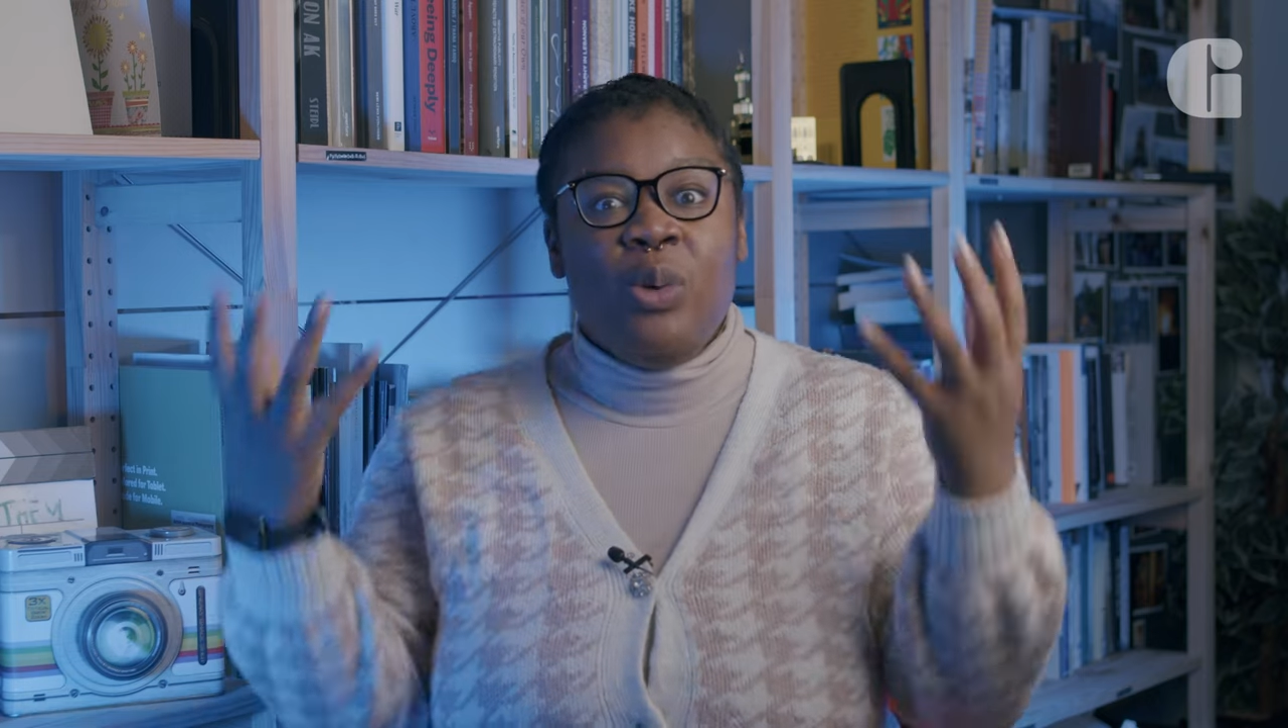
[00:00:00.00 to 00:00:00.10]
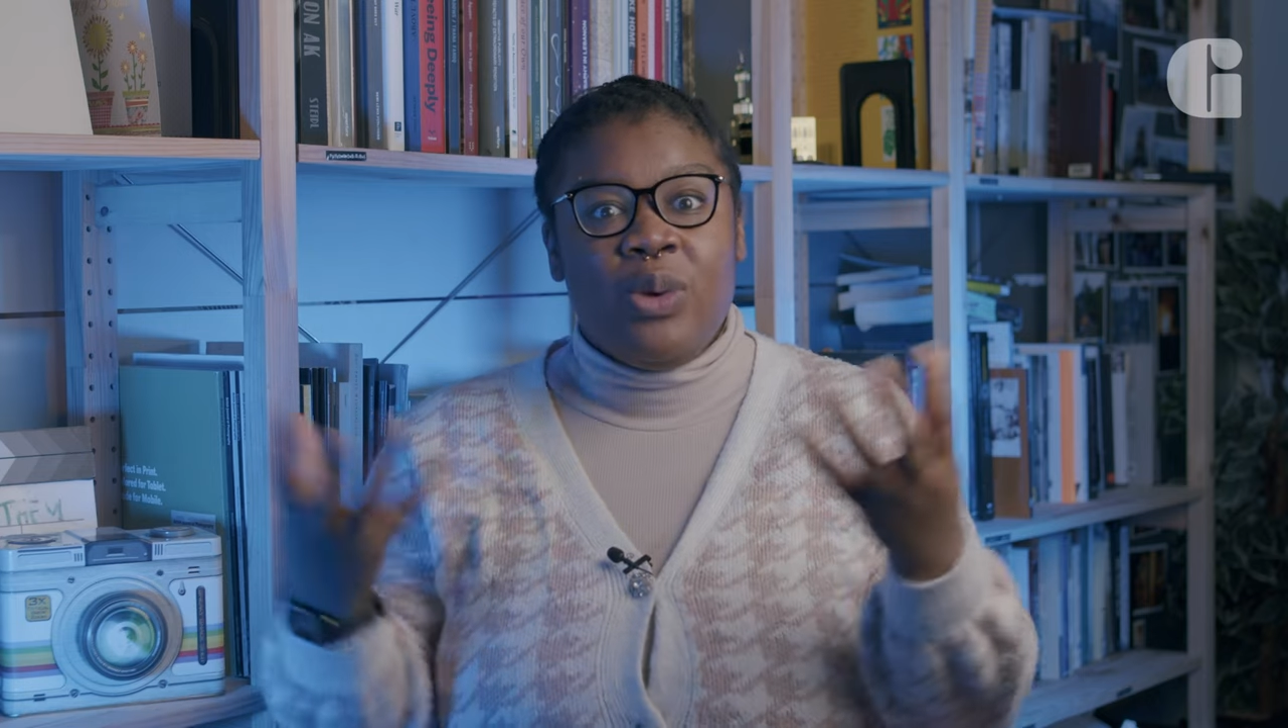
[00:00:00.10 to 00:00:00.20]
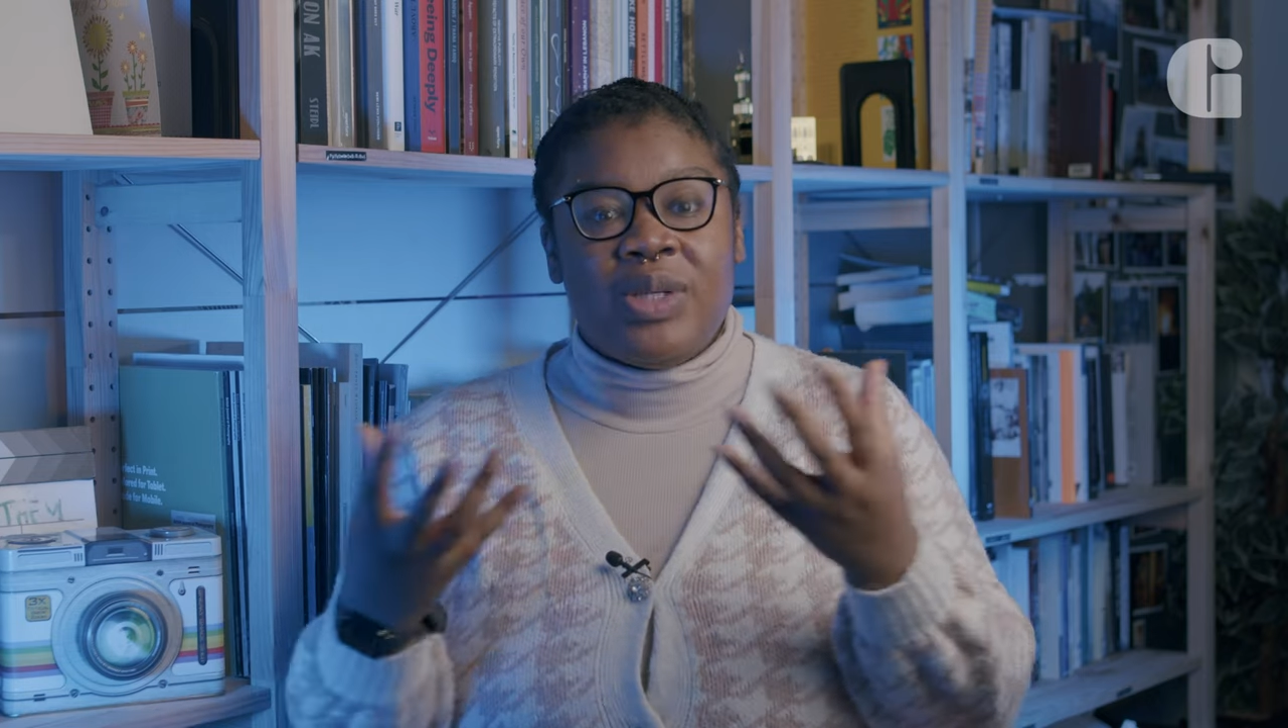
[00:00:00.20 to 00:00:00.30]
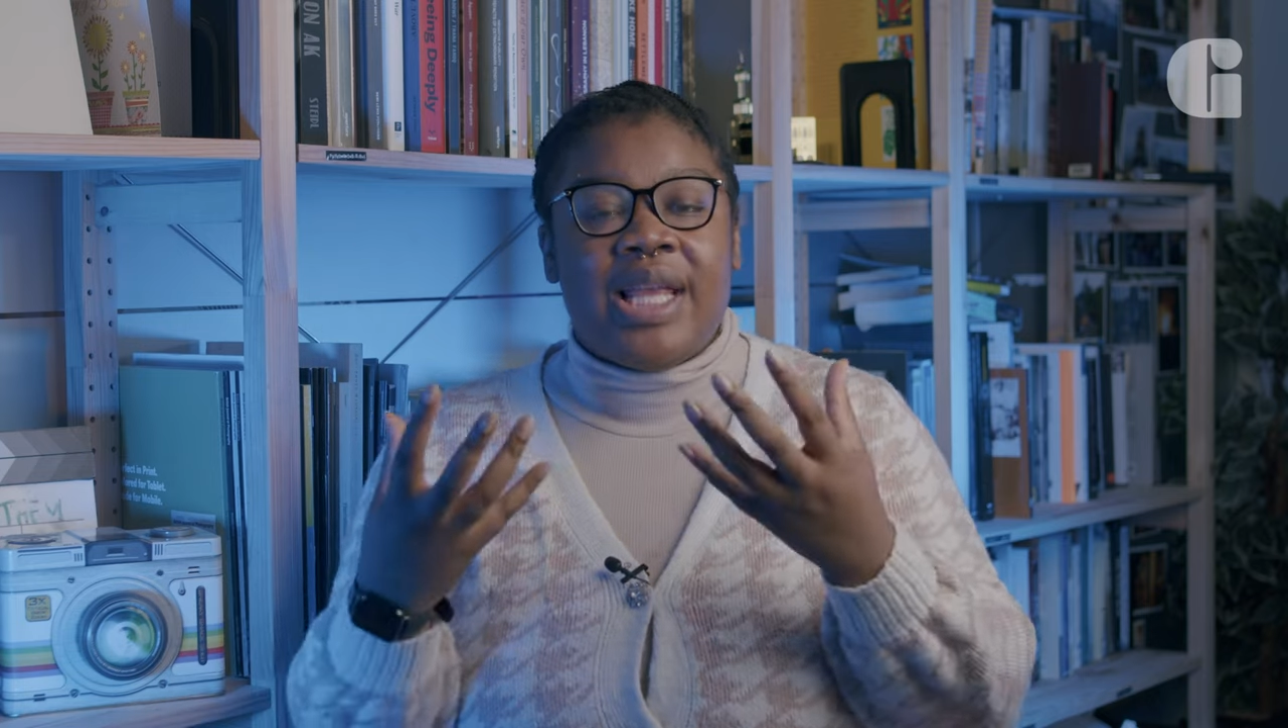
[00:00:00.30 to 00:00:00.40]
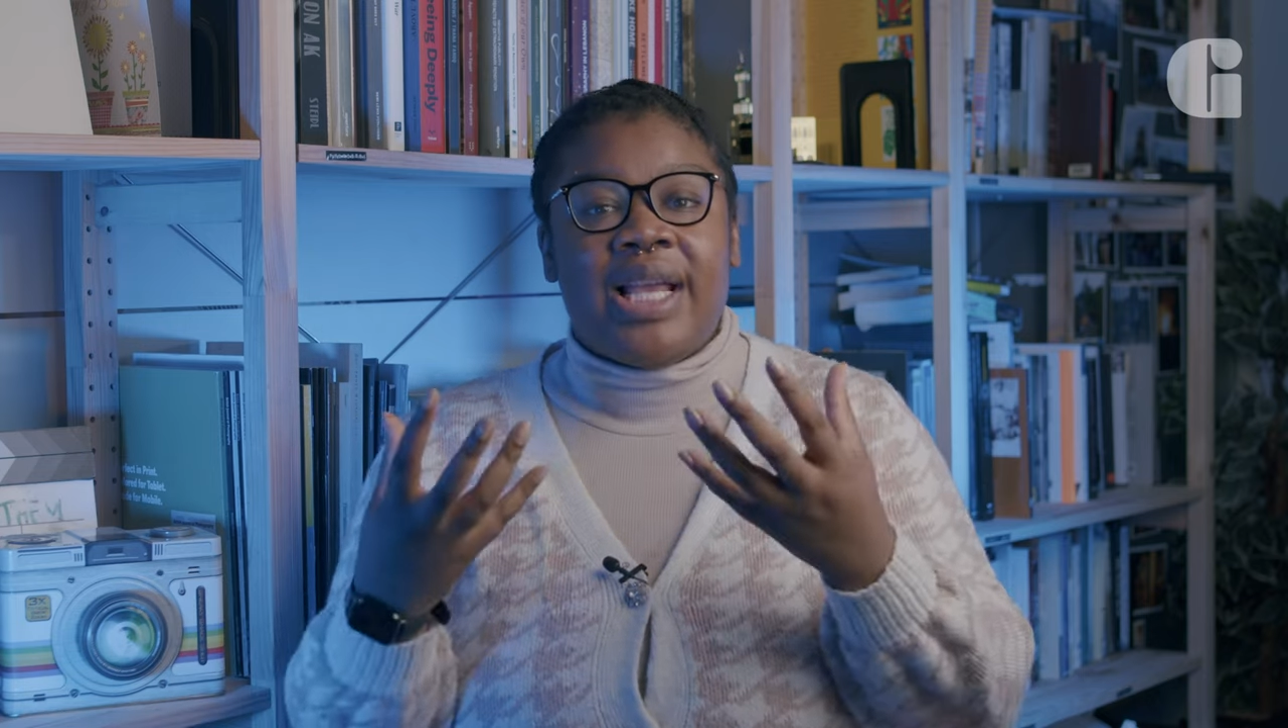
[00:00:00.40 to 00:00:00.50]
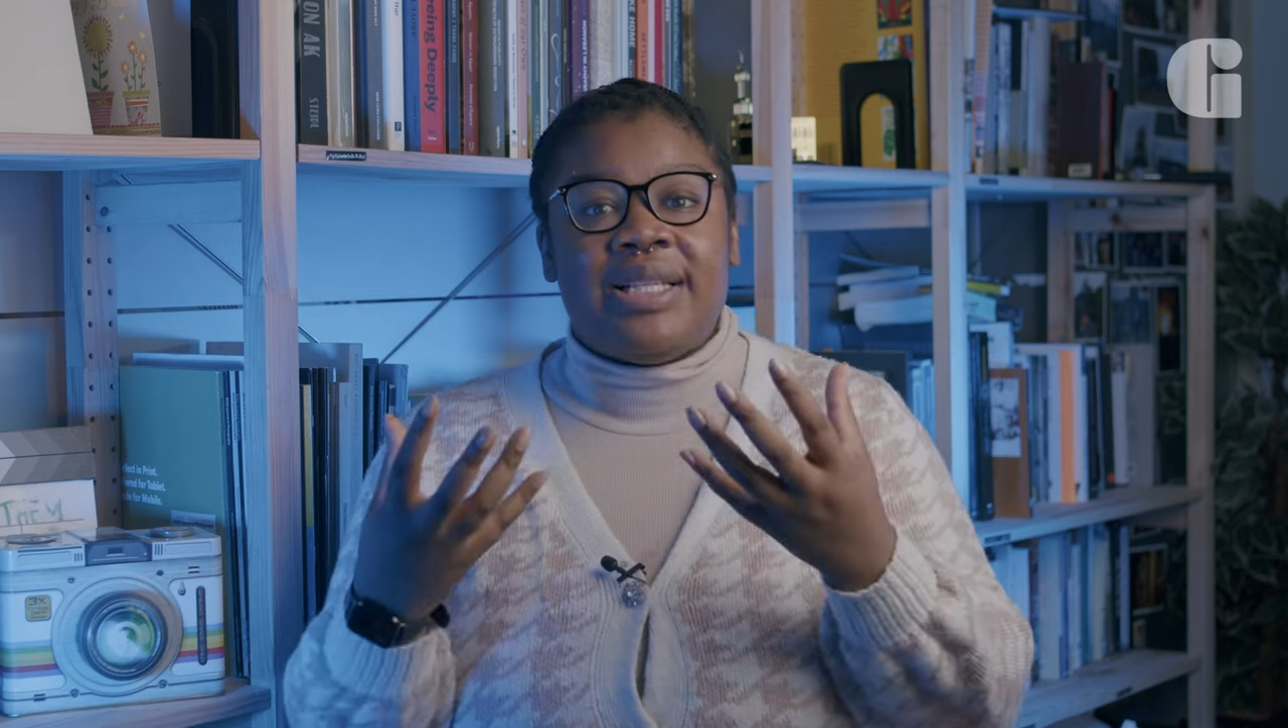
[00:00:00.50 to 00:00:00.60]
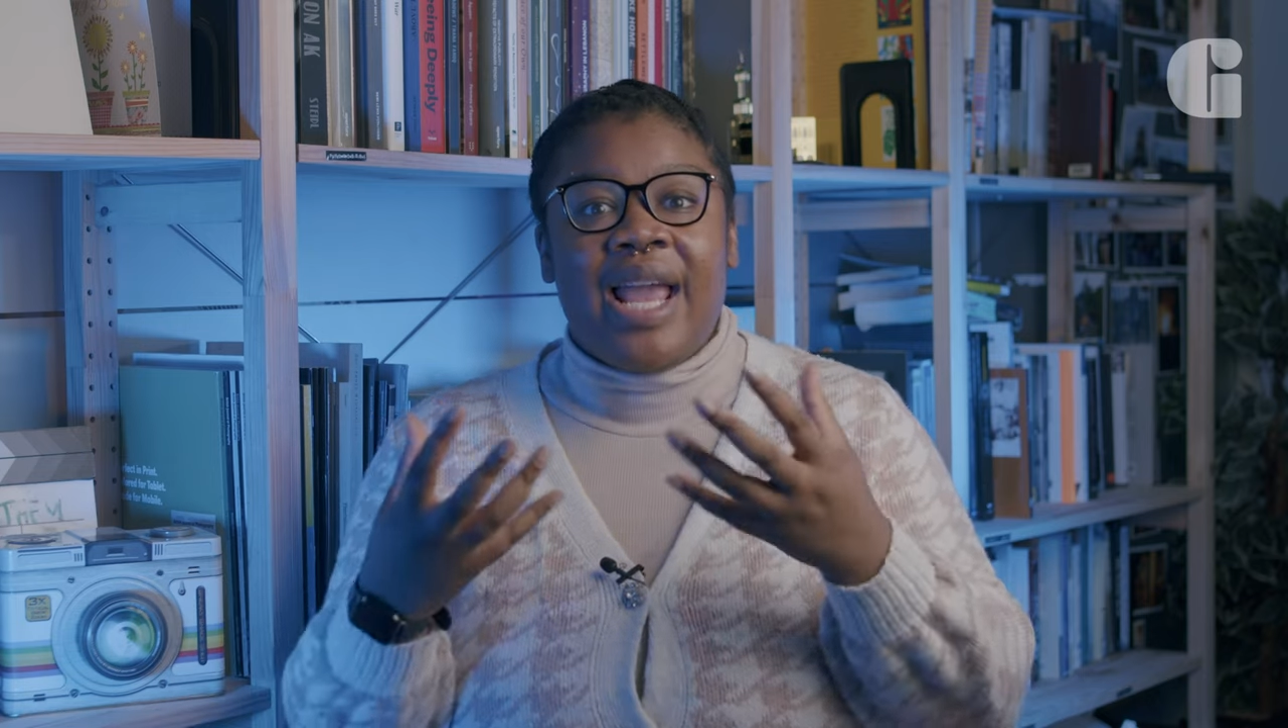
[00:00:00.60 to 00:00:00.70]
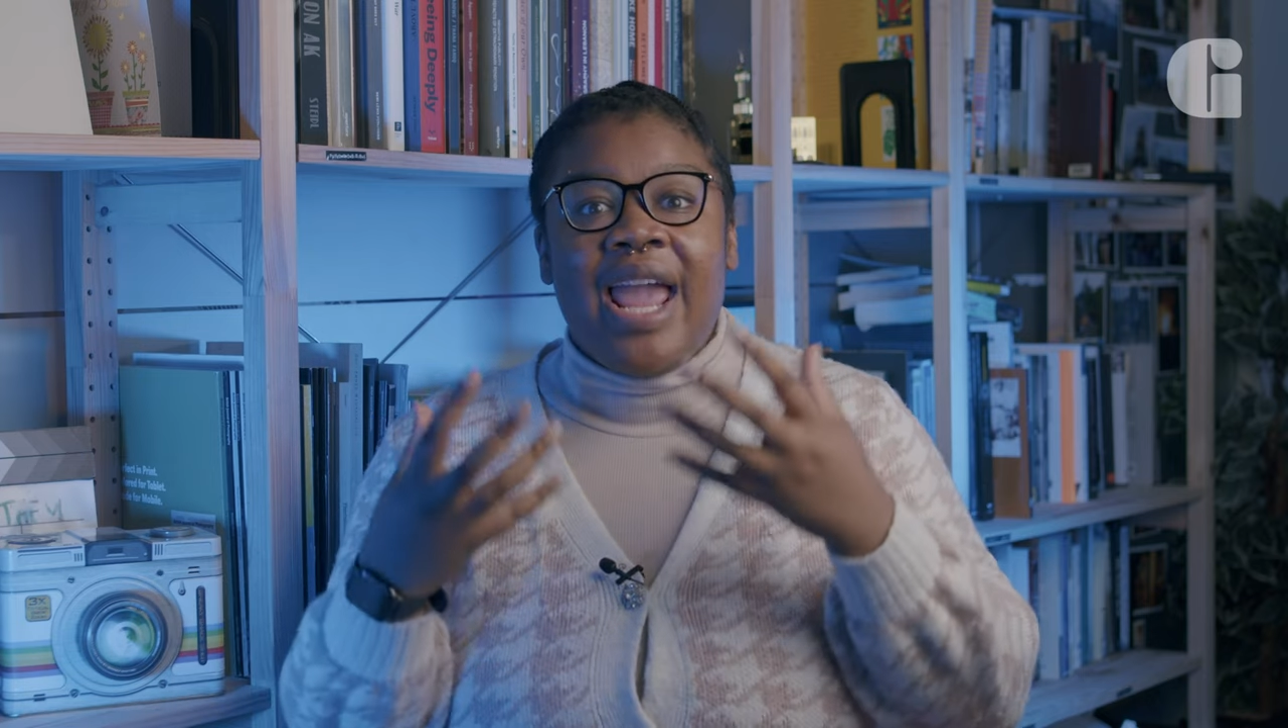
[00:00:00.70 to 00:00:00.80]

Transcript: those things